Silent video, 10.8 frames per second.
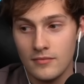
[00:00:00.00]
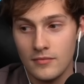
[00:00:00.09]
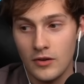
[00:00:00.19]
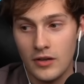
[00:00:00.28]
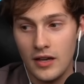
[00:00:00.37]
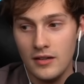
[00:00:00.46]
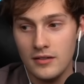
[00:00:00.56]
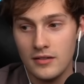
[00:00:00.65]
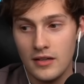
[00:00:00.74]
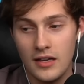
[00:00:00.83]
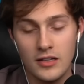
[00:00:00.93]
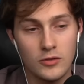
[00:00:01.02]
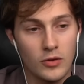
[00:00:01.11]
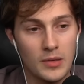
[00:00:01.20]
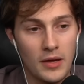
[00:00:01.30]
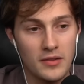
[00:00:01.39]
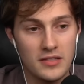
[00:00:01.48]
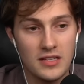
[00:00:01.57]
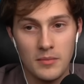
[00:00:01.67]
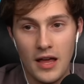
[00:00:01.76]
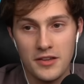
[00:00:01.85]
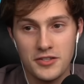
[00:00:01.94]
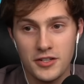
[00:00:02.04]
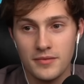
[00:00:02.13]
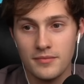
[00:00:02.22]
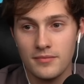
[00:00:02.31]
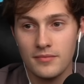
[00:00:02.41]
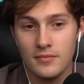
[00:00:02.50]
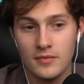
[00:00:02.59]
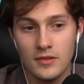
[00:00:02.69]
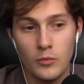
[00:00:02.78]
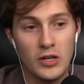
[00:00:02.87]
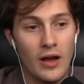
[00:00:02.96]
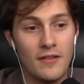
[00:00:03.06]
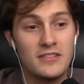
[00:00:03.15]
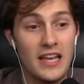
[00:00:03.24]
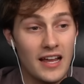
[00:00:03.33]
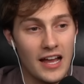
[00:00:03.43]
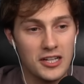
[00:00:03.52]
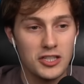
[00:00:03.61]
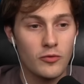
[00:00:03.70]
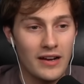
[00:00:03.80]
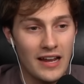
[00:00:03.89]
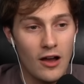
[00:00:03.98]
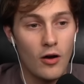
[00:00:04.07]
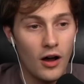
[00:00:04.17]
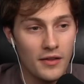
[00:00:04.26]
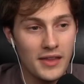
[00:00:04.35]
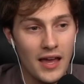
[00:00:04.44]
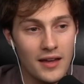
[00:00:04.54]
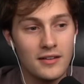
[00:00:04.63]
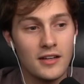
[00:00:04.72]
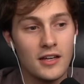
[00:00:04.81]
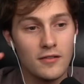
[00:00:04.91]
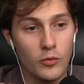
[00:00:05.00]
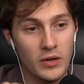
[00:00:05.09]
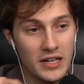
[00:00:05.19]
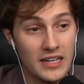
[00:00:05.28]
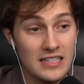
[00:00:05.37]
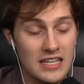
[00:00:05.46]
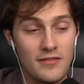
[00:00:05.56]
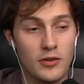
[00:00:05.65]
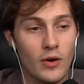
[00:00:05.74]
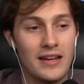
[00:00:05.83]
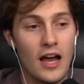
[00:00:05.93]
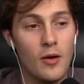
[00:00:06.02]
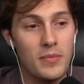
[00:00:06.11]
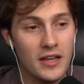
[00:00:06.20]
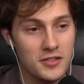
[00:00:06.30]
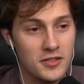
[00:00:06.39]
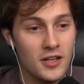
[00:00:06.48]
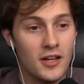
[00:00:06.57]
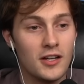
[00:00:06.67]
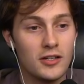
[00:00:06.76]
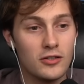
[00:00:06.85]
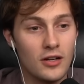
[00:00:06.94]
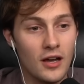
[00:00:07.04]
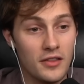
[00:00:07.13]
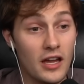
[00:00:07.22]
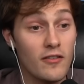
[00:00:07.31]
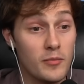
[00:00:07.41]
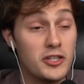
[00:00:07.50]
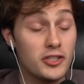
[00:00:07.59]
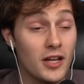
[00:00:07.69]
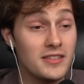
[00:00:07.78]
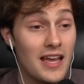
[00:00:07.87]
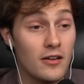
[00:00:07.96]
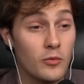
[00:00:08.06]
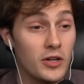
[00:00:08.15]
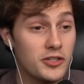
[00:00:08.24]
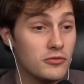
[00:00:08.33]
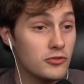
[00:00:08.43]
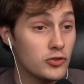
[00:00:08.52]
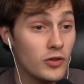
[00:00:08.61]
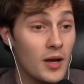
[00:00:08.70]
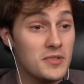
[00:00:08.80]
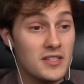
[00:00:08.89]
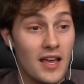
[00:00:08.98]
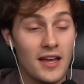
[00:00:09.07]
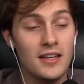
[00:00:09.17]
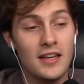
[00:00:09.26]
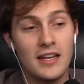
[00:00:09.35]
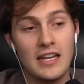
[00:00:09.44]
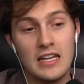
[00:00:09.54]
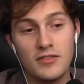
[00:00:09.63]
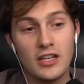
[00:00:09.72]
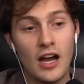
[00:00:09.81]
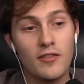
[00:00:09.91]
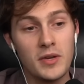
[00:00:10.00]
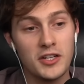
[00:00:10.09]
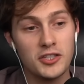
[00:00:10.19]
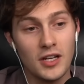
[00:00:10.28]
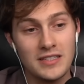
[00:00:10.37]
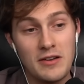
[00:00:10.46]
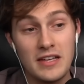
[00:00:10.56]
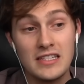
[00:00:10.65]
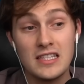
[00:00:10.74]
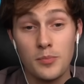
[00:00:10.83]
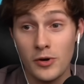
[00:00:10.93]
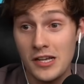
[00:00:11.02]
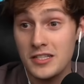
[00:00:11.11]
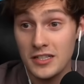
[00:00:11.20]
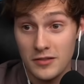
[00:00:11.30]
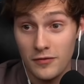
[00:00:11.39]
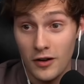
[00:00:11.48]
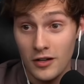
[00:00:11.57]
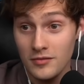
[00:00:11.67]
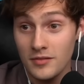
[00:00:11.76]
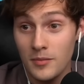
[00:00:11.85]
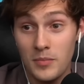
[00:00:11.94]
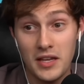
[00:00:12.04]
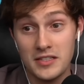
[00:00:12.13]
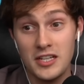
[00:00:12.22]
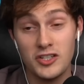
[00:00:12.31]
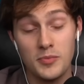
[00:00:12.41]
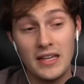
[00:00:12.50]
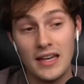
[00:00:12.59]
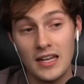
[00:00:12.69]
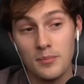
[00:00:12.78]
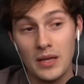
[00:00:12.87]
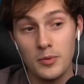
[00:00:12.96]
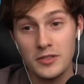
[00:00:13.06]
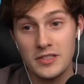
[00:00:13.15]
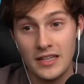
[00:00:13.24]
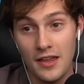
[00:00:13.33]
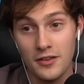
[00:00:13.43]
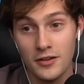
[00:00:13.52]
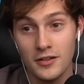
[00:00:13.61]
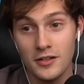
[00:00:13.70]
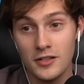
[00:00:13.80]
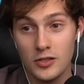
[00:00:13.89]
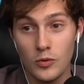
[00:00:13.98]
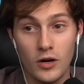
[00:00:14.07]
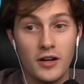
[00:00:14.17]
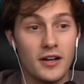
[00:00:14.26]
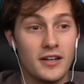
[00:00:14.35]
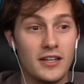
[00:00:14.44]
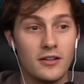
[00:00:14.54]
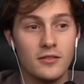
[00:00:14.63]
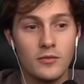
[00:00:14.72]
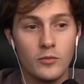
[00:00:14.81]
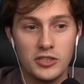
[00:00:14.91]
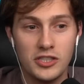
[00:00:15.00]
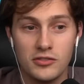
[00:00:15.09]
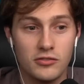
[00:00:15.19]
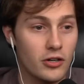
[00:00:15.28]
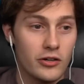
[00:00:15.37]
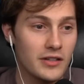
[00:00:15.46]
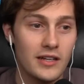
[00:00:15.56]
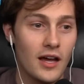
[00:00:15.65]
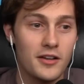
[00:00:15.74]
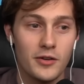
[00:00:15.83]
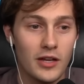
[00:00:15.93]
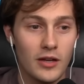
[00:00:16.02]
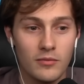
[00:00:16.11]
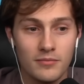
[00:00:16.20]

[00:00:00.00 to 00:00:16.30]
Okay. And what about this time last year? We don't have data actually right now on that for what it is even right now because the government shut down, which Trump said if the government is shut down, it's the president's fault because he should be getting people together to work on a deal, which he's currently not doing.